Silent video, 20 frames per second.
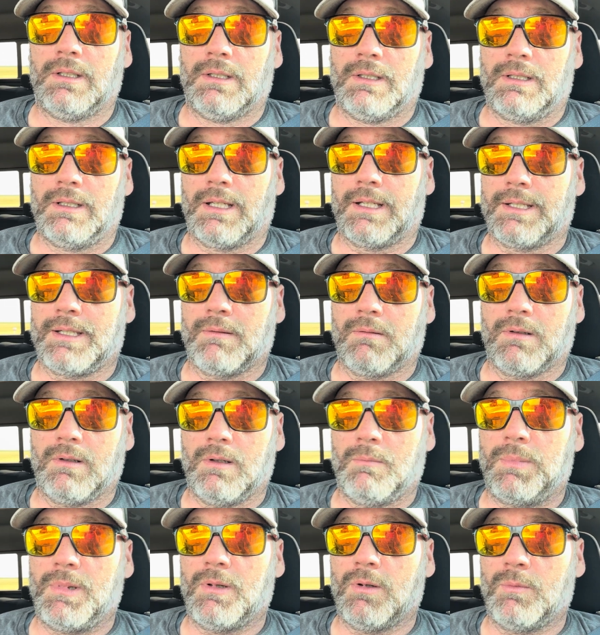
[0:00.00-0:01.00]
Like I said,
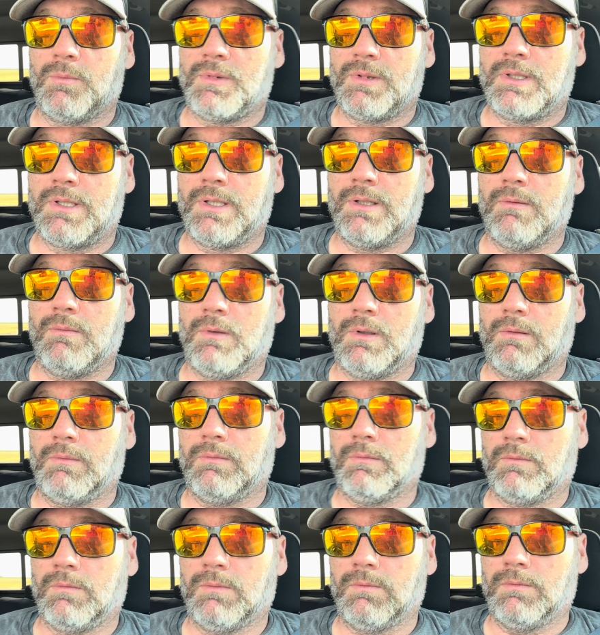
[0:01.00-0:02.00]
we'll be home
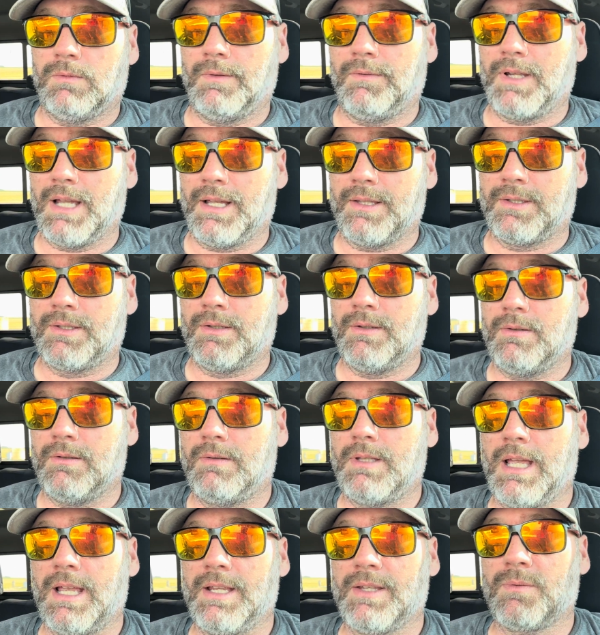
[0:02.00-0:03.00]
we've got 2
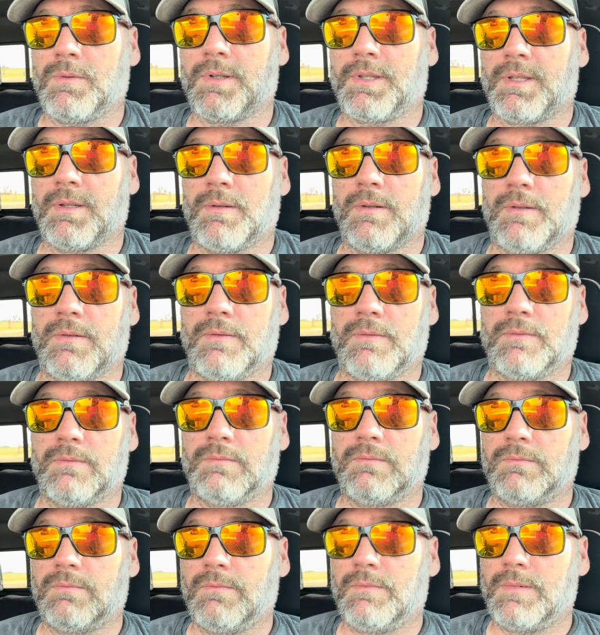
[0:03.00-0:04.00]
days worth of
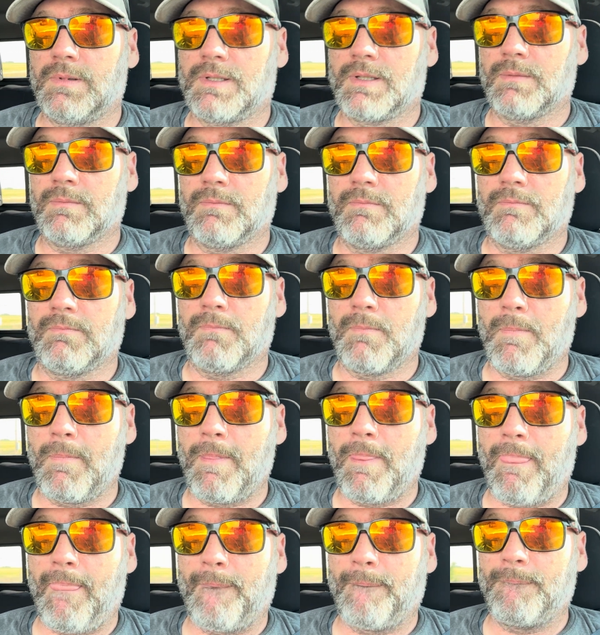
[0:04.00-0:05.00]

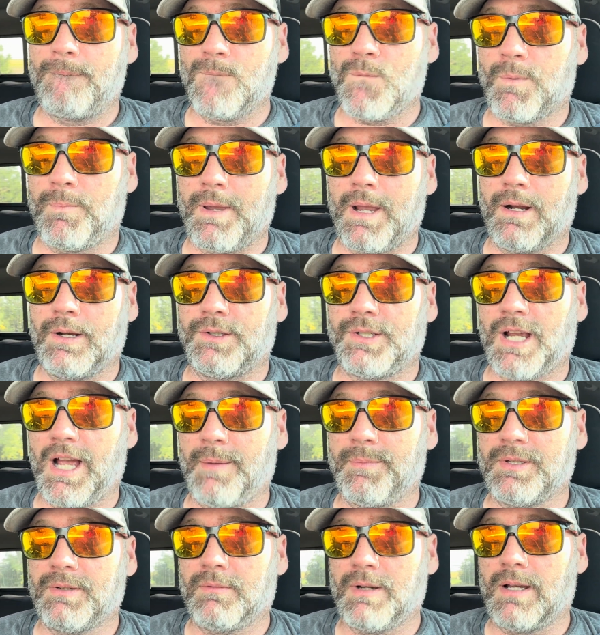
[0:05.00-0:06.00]
some repair
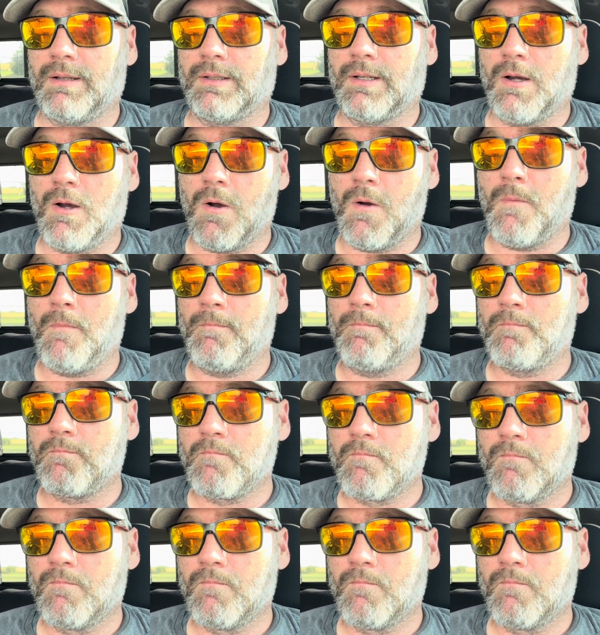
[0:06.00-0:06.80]
jobs around home,